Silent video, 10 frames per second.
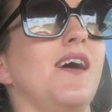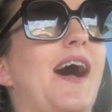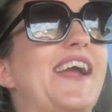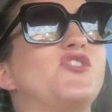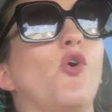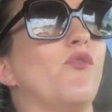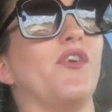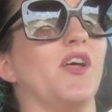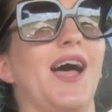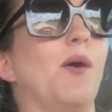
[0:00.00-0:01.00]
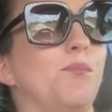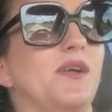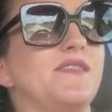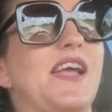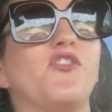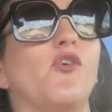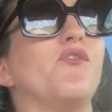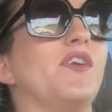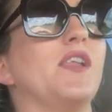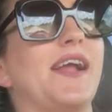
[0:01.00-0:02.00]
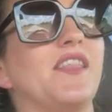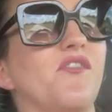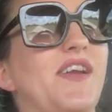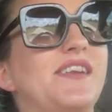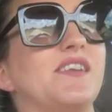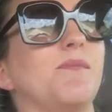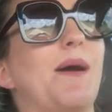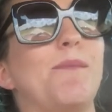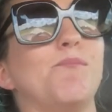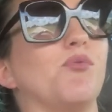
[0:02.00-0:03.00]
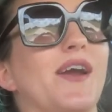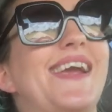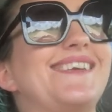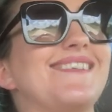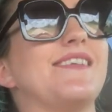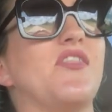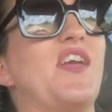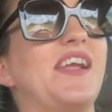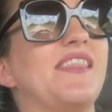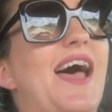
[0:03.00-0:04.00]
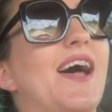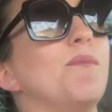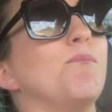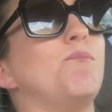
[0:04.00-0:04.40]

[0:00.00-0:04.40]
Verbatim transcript: I don't feel helpless. I don't feel like the victim. My brain doesn't think that,